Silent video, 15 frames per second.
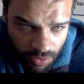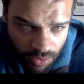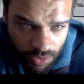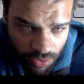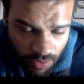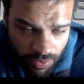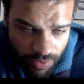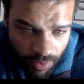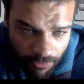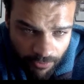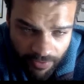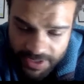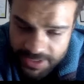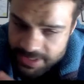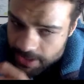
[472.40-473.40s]
Good. Thumb
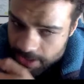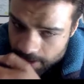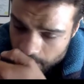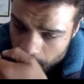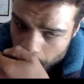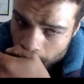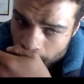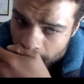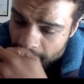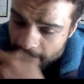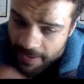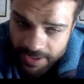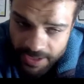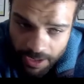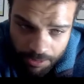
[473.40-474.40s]
facing in.
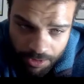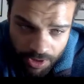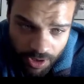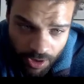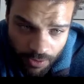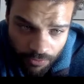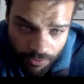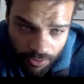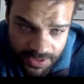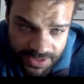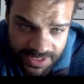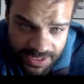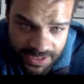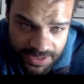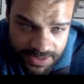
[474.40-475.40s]
And now we're going to go for our
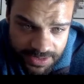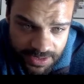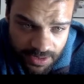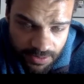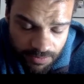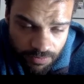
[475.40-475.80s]
T's.